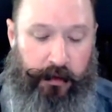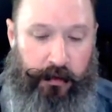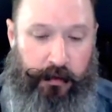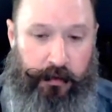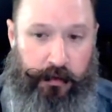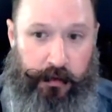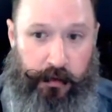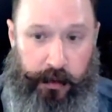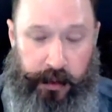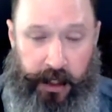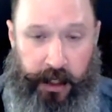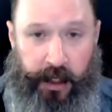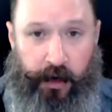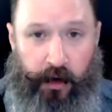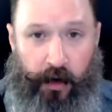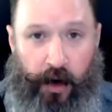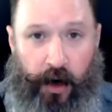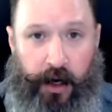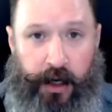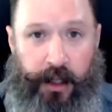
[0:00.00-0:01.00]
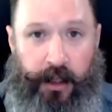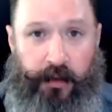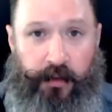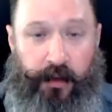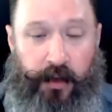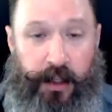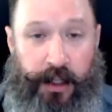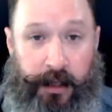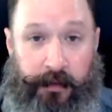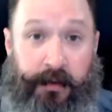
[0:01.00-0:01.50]
looking at your
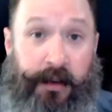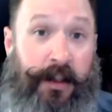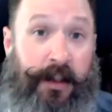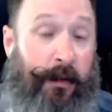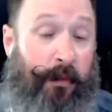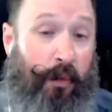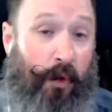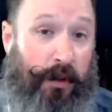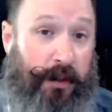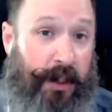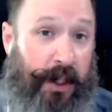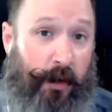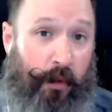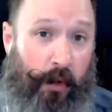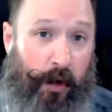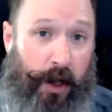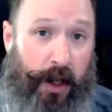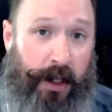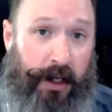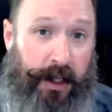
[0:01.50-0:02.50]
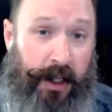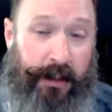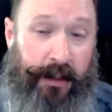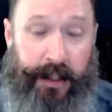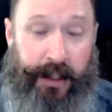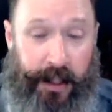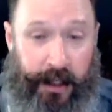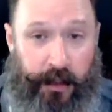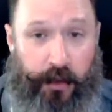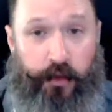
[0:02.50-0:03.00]
audience and giving them what they want,
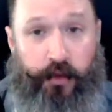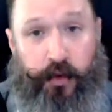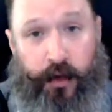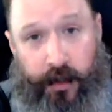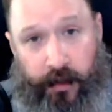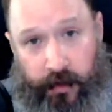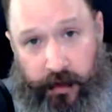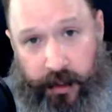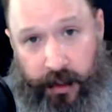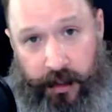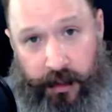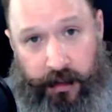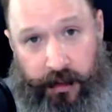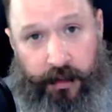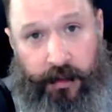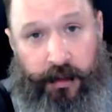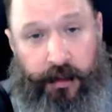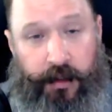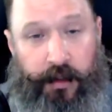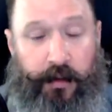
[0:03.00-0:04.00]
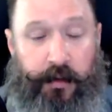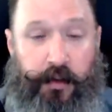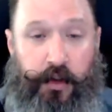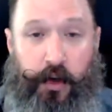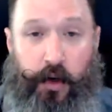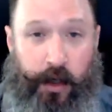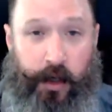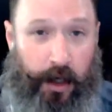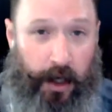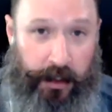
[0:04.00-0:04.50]
and then you trickle in
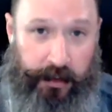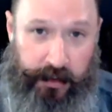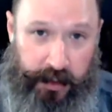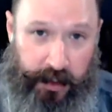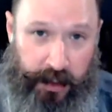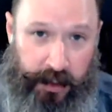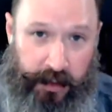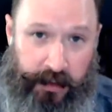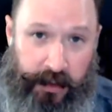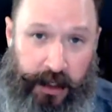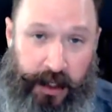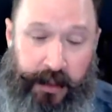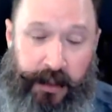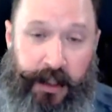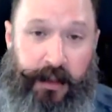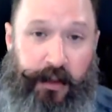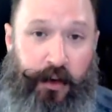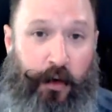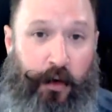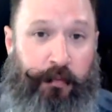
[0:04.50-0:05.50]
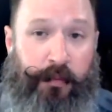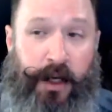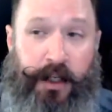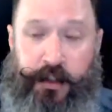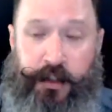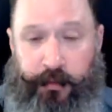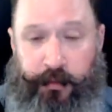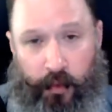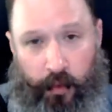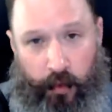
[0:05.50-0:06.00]
your content. And then they're
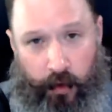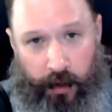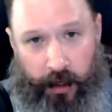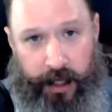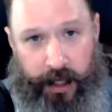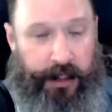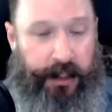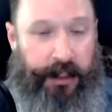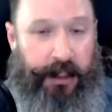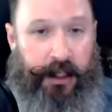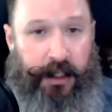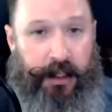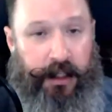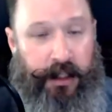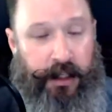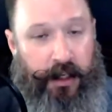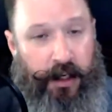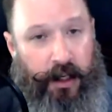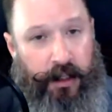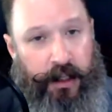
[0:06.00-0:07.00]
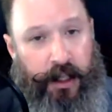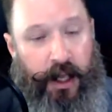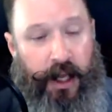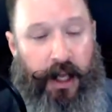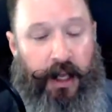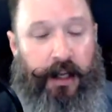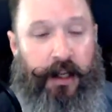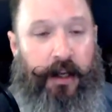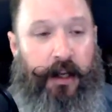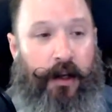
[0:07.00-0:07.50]
much more likely to click on
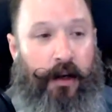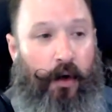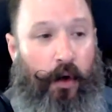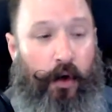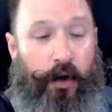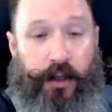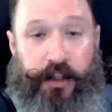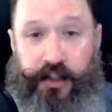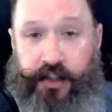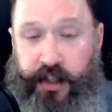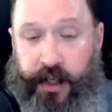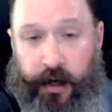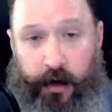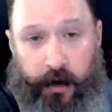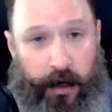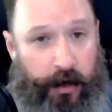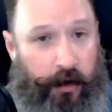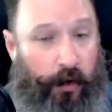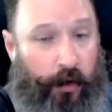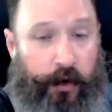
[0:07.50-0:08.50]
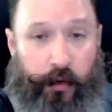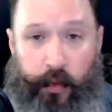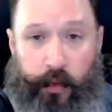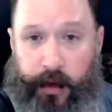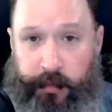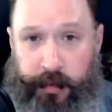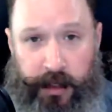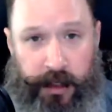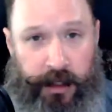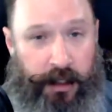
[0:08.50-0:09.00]
that or to share it or to
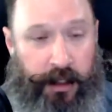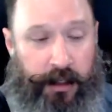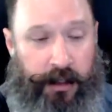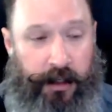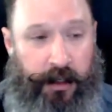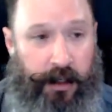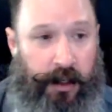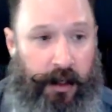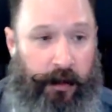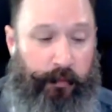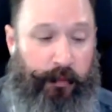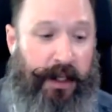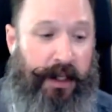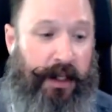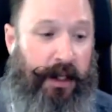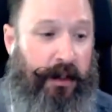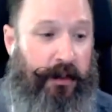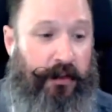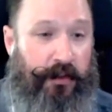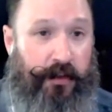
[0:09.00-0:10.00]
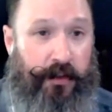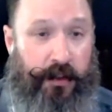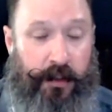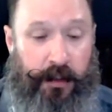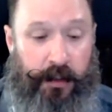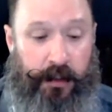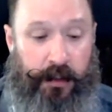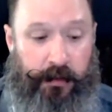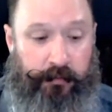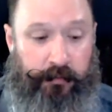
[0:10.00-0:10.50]
repin it because
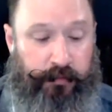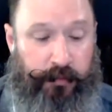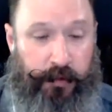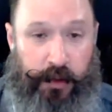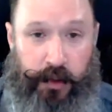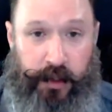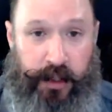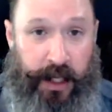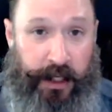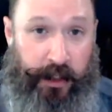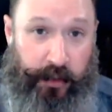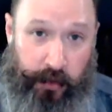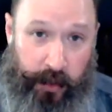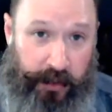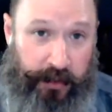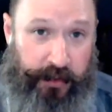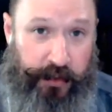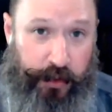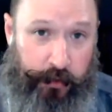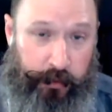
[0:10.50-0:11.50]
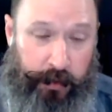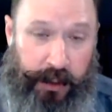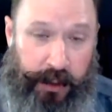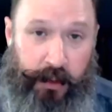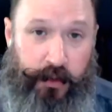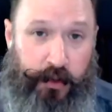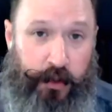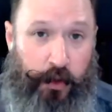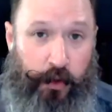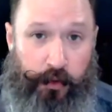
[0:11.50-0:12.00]
they trust you
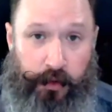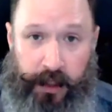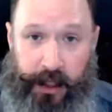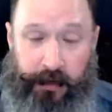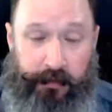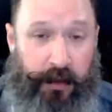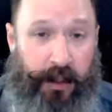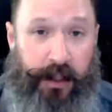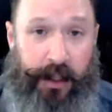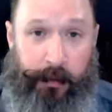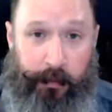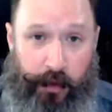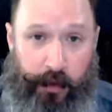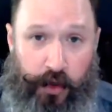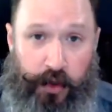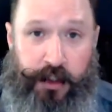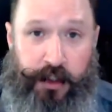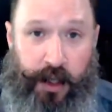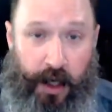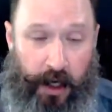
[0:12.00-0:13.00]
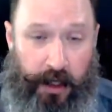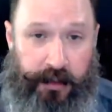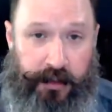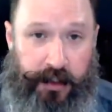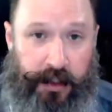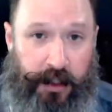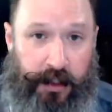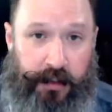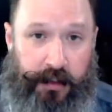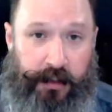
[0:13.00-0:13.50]
because you're giving them good content.